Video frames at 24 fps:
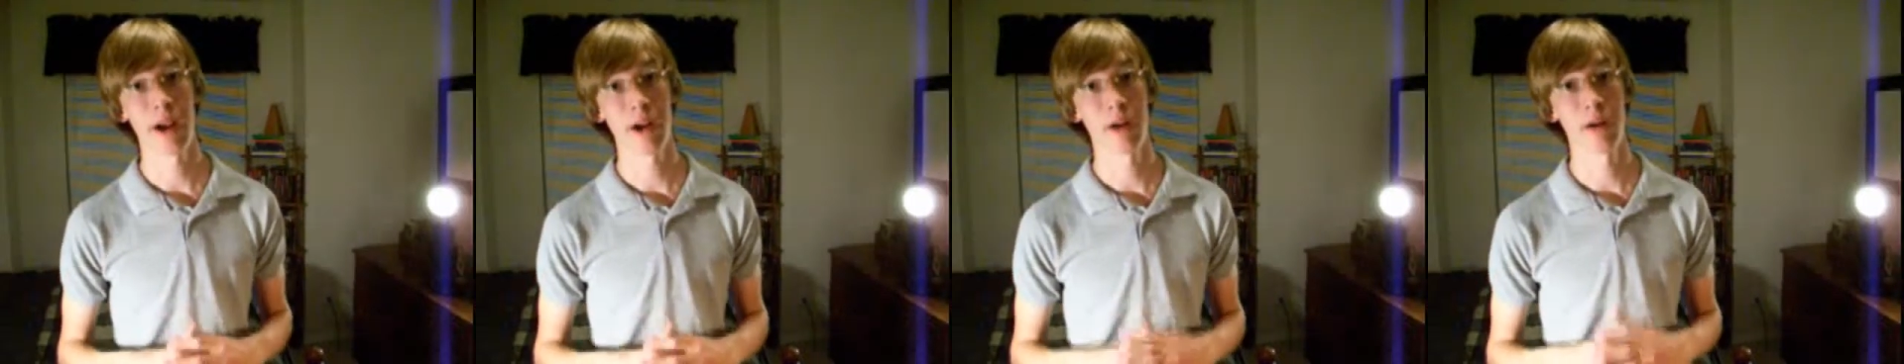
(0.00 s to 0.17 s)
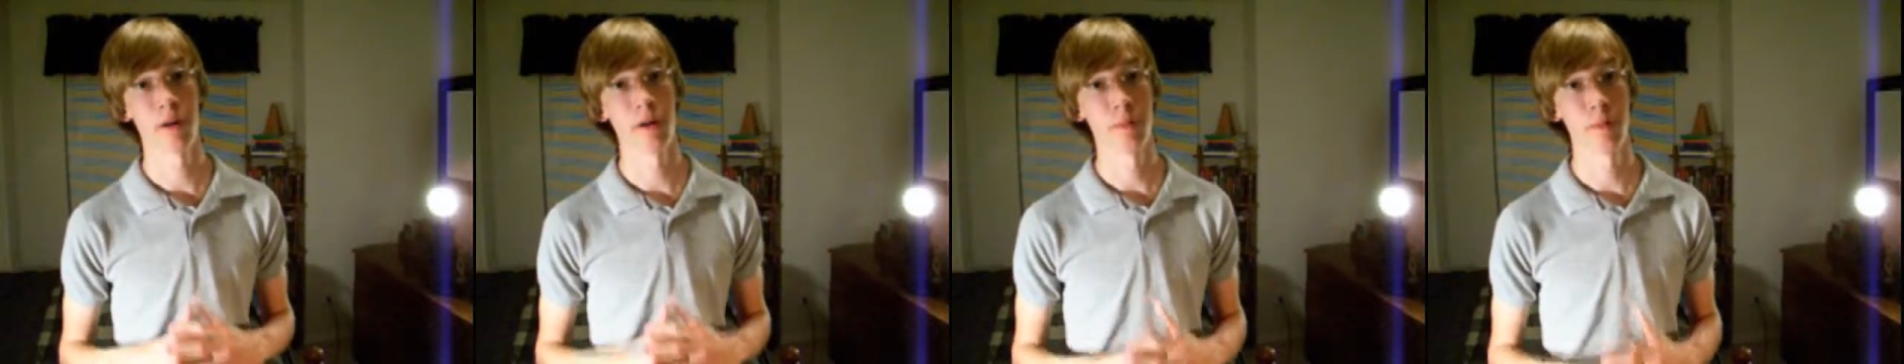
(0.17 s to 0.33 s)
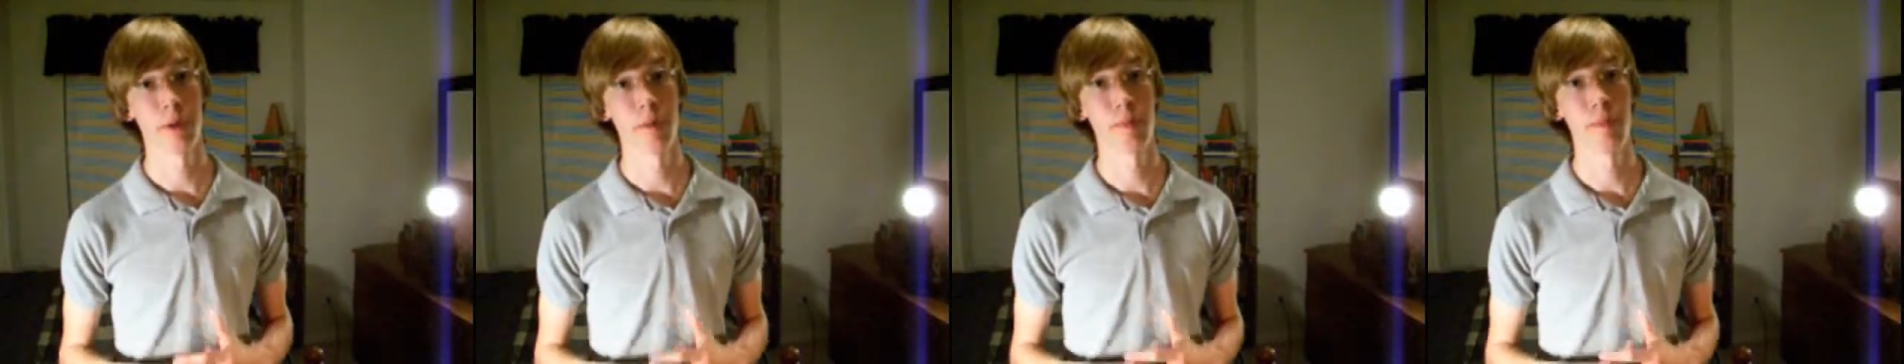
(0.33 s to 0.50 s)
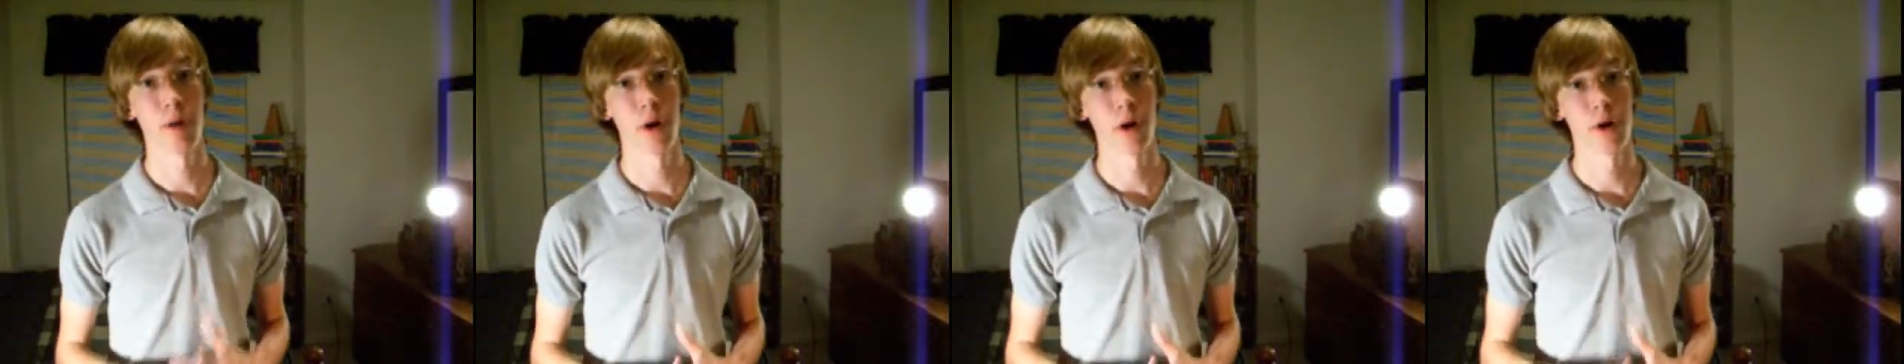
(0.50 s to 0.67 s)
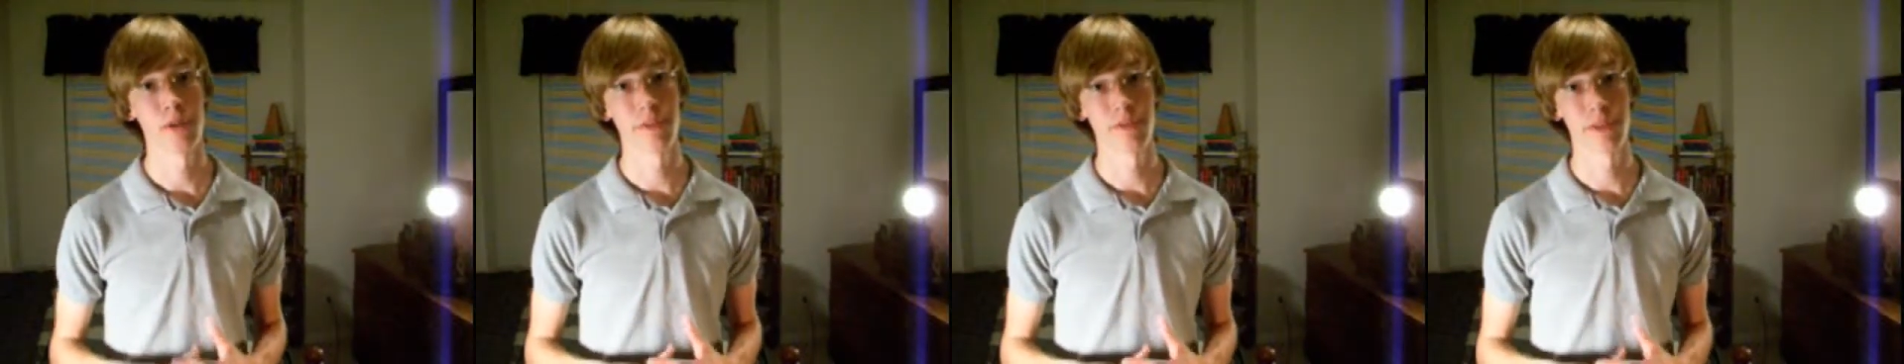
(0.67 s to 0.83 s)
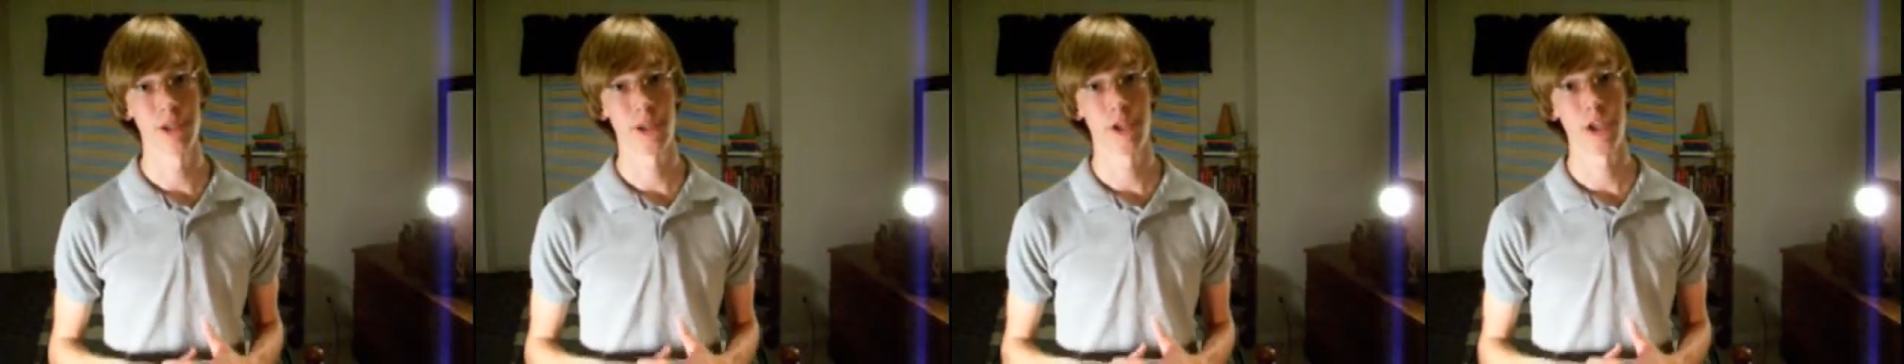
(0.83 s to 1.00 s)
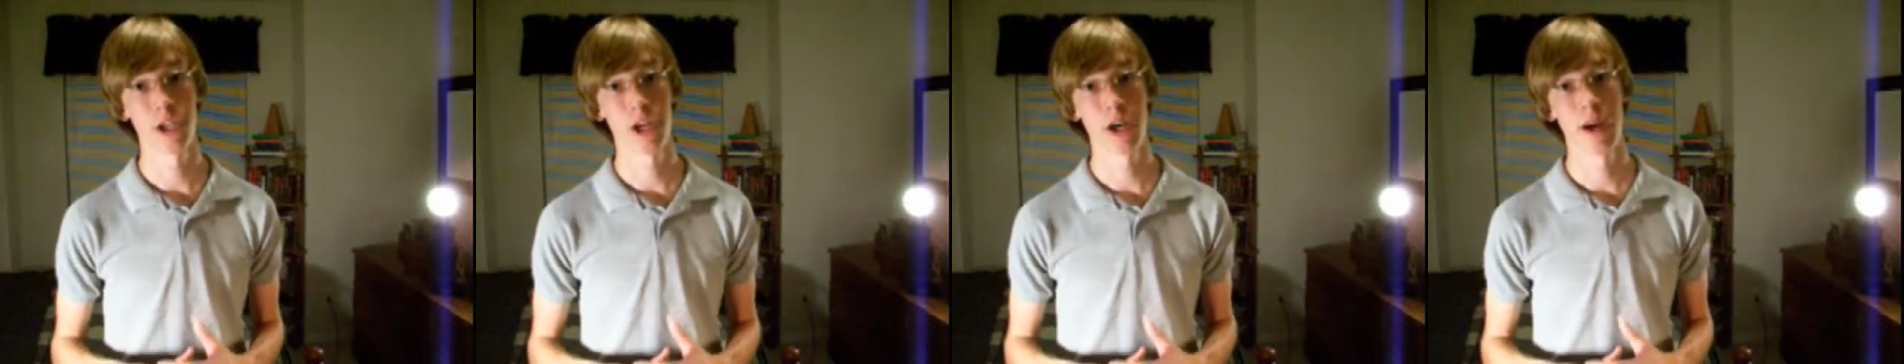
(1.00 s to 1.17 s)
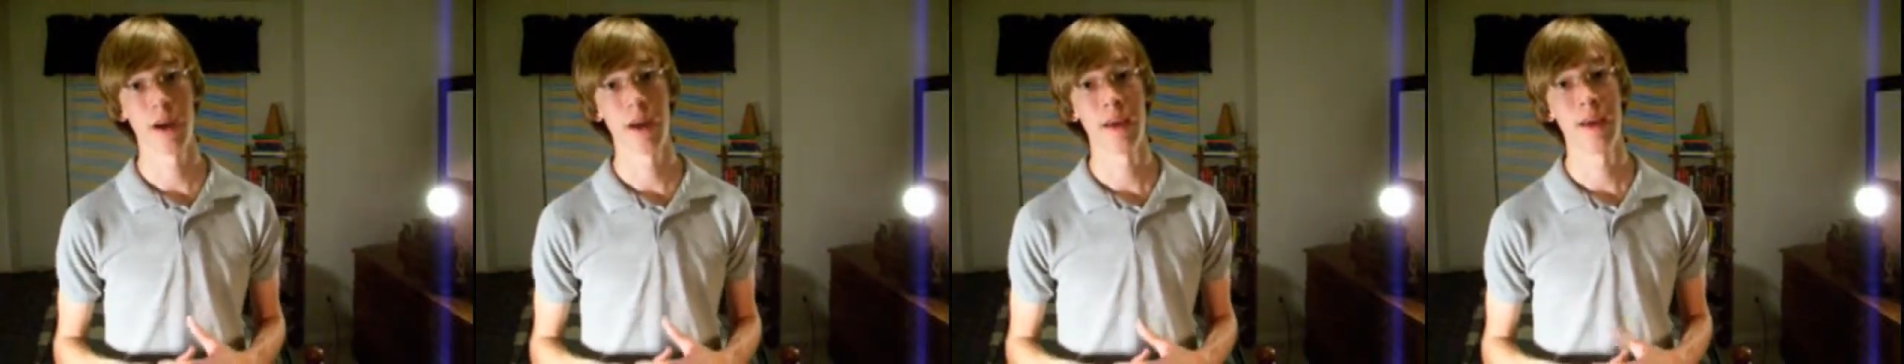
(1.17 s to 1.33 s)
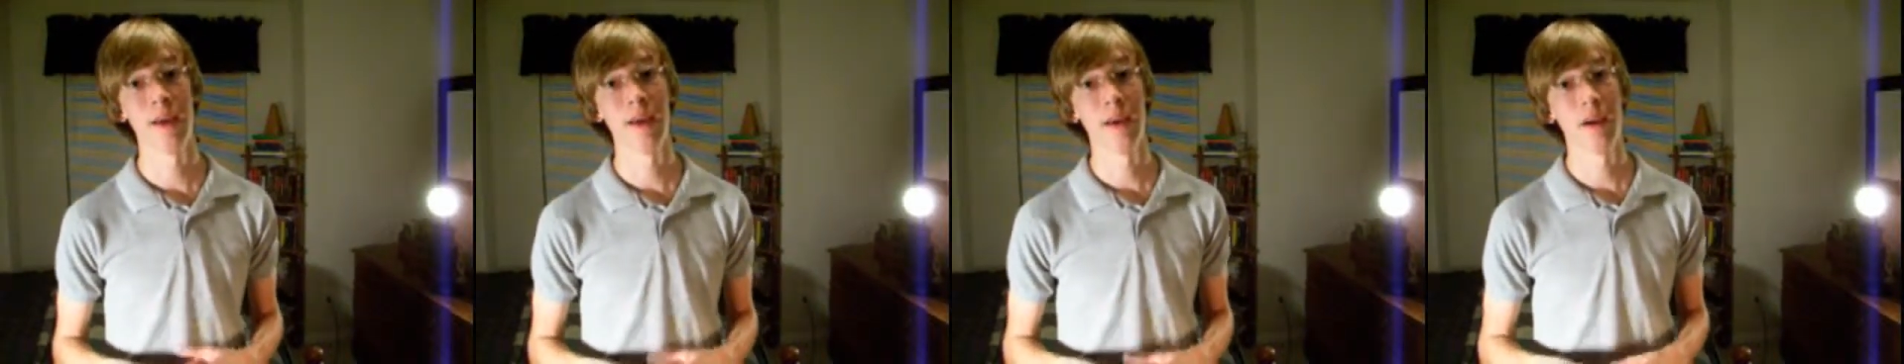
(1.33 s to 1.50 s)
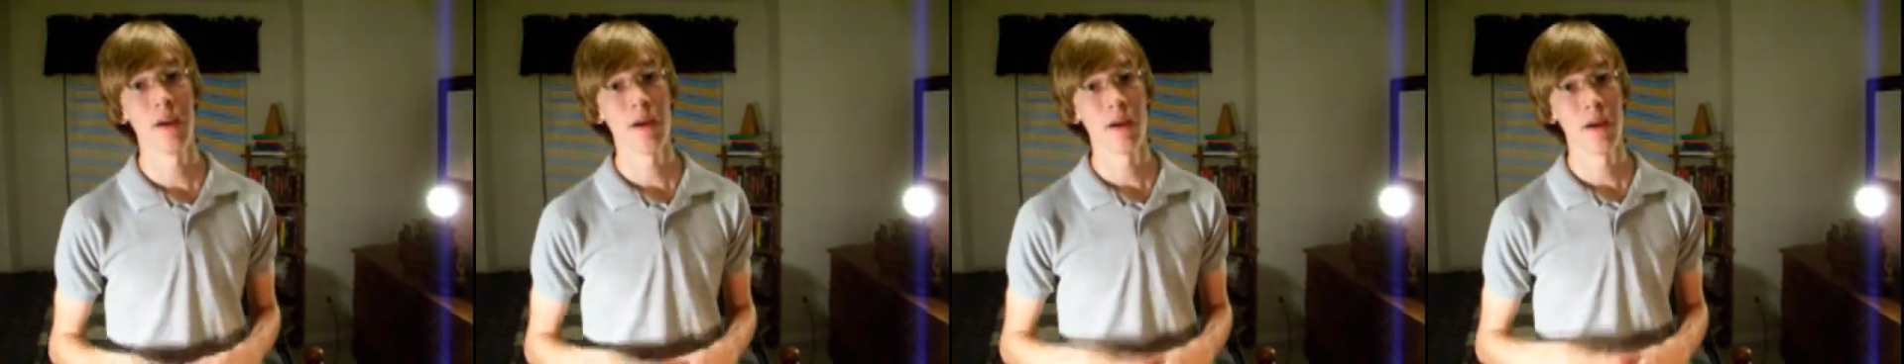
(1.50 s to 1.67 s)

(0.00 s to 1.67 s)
background to be a part of your shot,